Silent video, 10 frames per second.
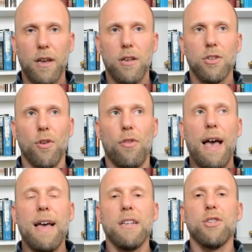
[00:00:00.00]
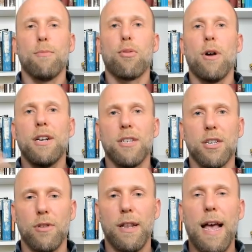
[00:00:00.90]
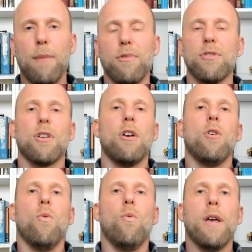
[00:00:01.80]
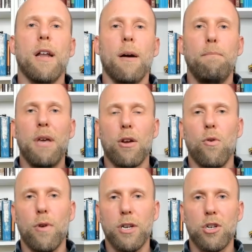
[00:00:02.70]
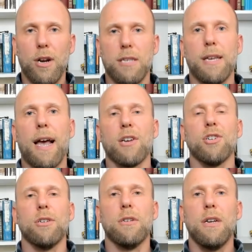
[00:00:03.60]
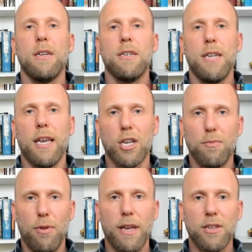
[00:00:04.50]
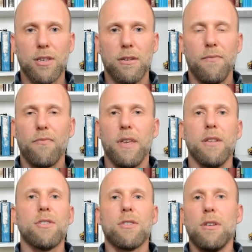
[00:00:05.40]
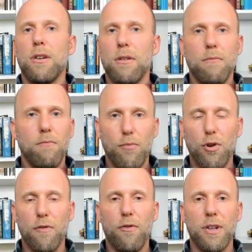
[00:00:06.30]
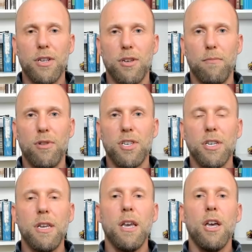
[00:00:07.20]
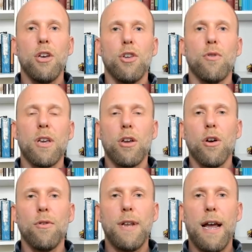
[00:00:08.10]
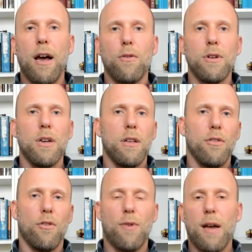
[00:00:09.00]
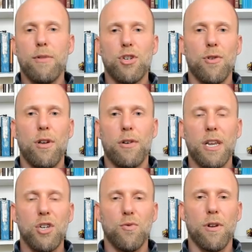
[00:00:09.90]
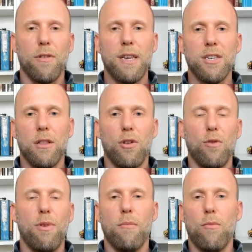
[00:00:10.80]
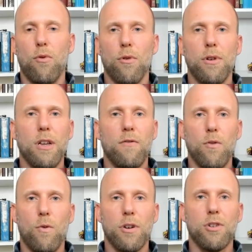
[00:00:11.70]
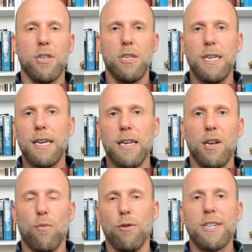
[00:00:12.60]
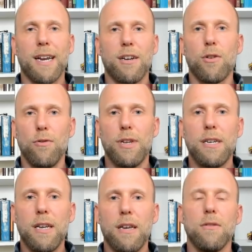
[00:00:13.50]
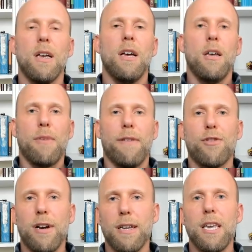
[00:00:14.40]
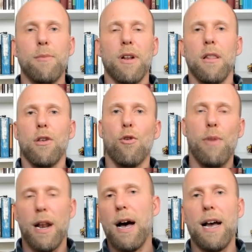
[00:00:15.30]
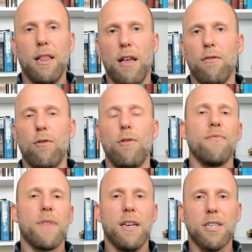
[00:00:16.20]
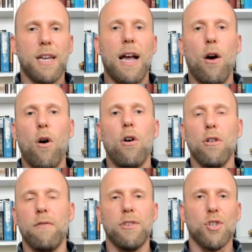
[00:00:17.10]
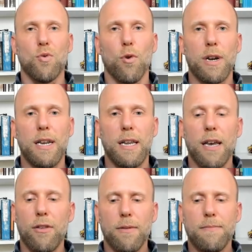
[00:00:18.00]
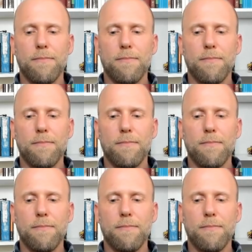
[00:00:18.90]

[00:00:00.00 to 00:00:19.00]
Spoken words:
So that is the process that happens when a Bitcoin transaction takes place. It's beautiful in its simplicity. You can go down the rabbit trail on each one of these a little bit more if you want to dig into more technical detail. I've tried to keep it a little bit high level as to how all of this is working together.